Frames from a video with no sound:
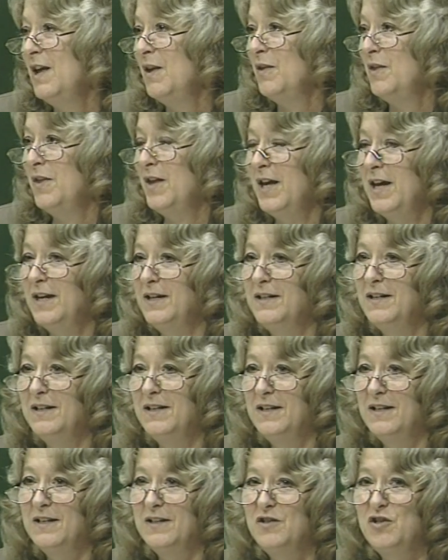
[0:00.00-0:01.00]
that
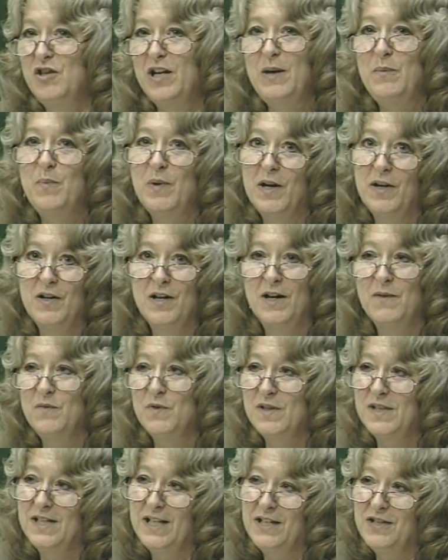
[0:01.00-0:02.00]
shape our
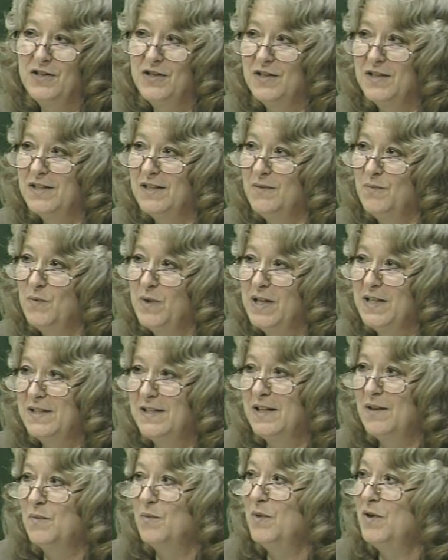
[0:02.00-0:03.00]
conversations in ways
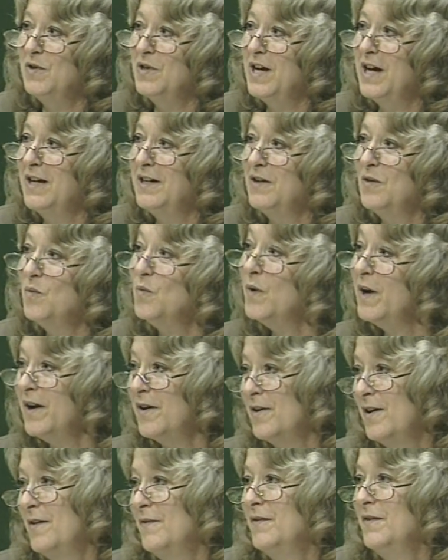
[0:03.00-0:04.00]
that we're not
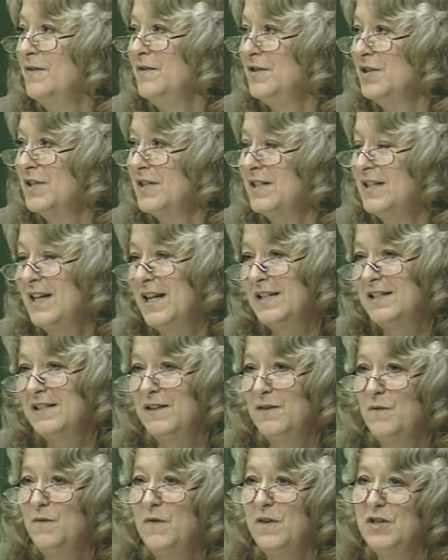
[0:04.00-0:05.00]
aware of, just as
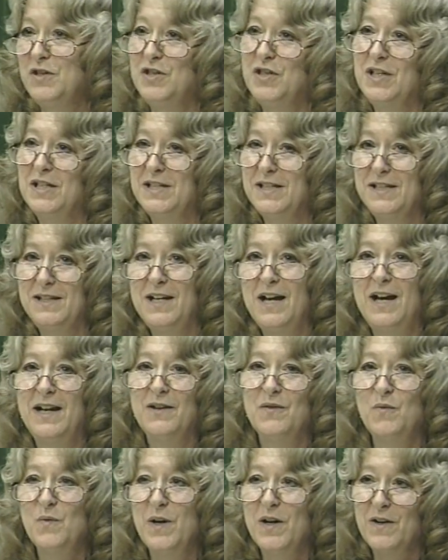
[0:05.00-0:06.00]
the fish is not
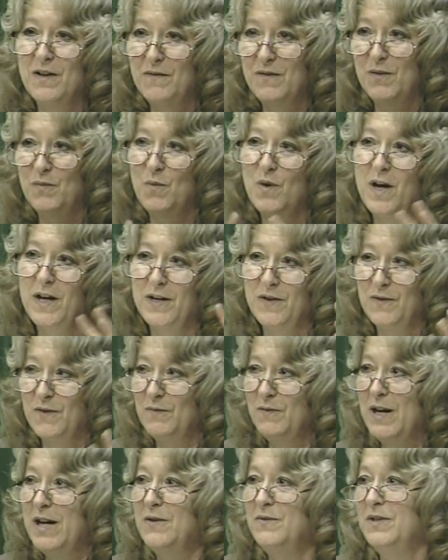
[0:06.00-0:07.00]
aware of the water
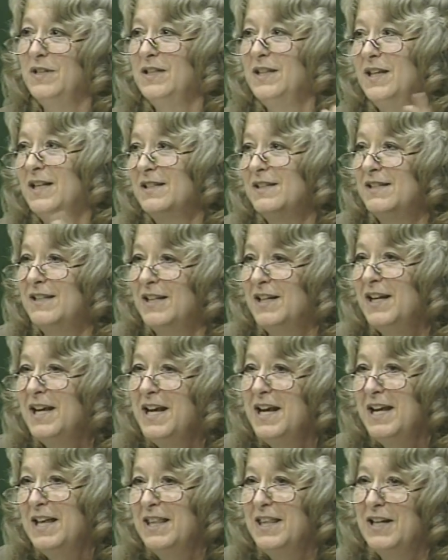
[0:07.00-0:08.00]
around it. That's the,
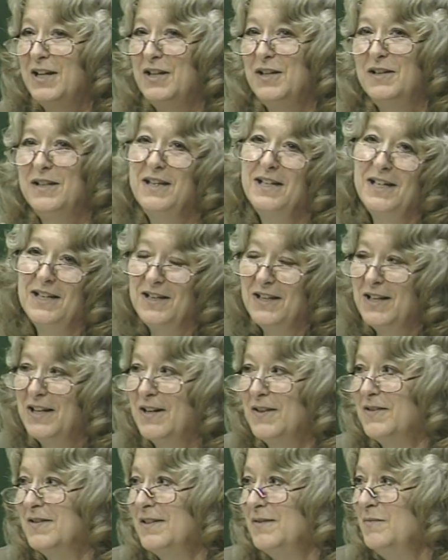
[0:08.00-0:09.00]
the, the
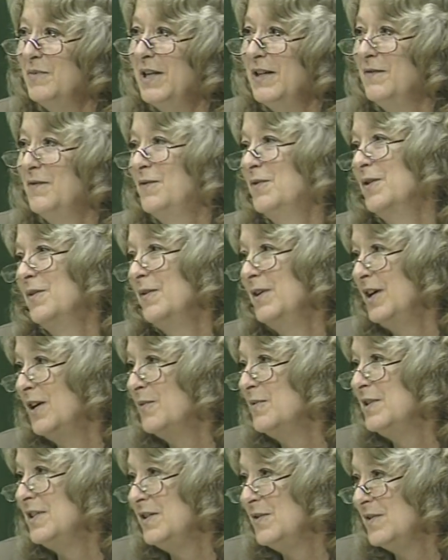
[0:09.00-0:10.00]
little metaphor we
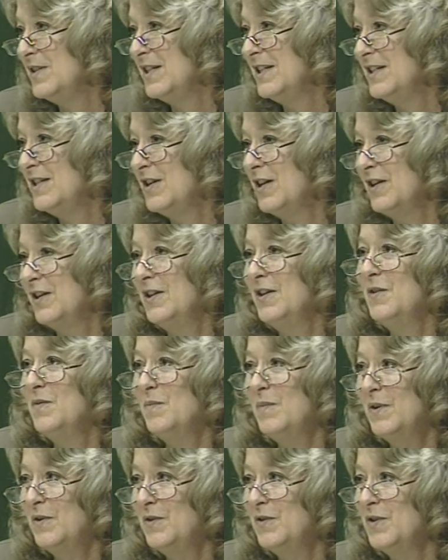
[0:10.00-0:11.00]
always use in talking
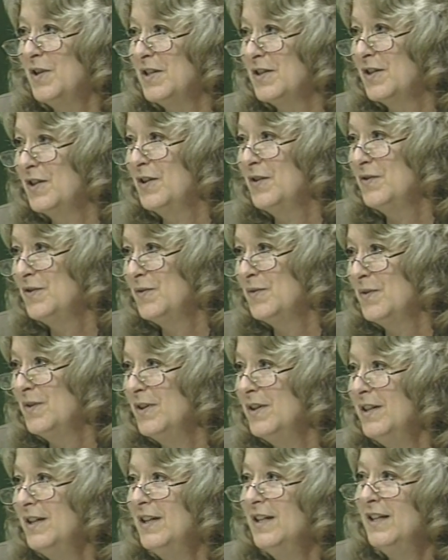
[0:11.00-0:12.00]
about cross-cultural
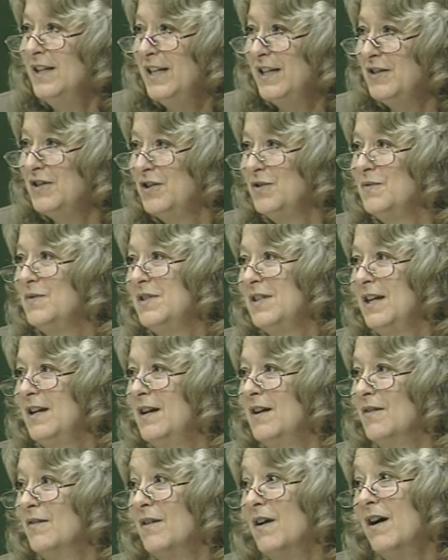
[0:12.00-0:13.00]
issues
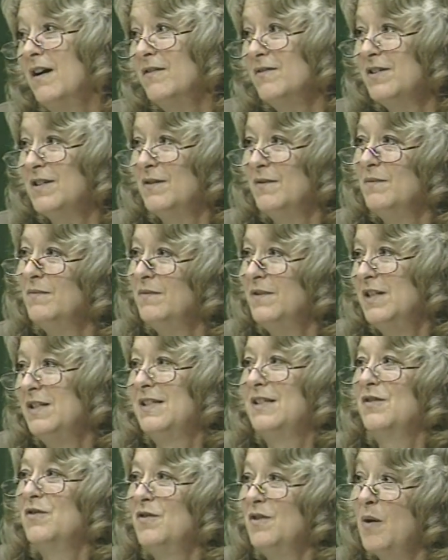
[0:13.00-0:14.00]
that are hard to
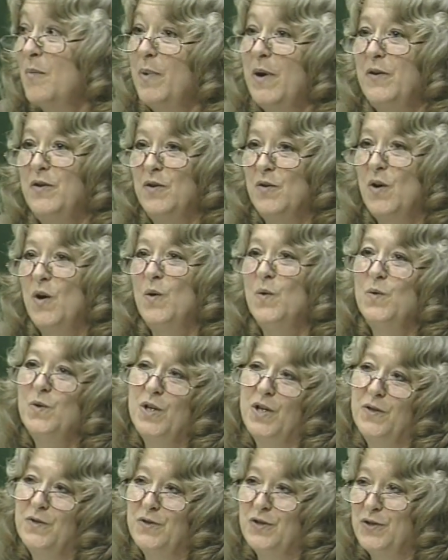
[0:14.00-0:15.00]
discern about your own
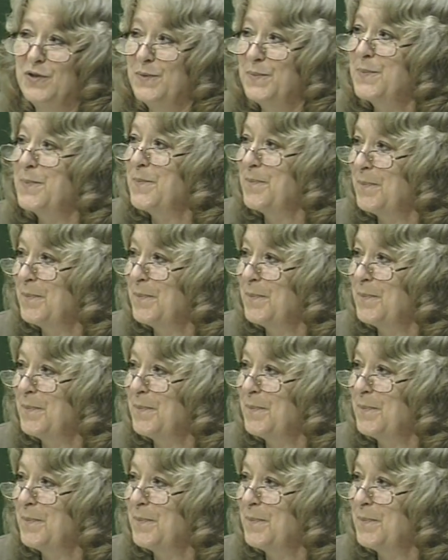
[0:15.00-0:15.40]
culture.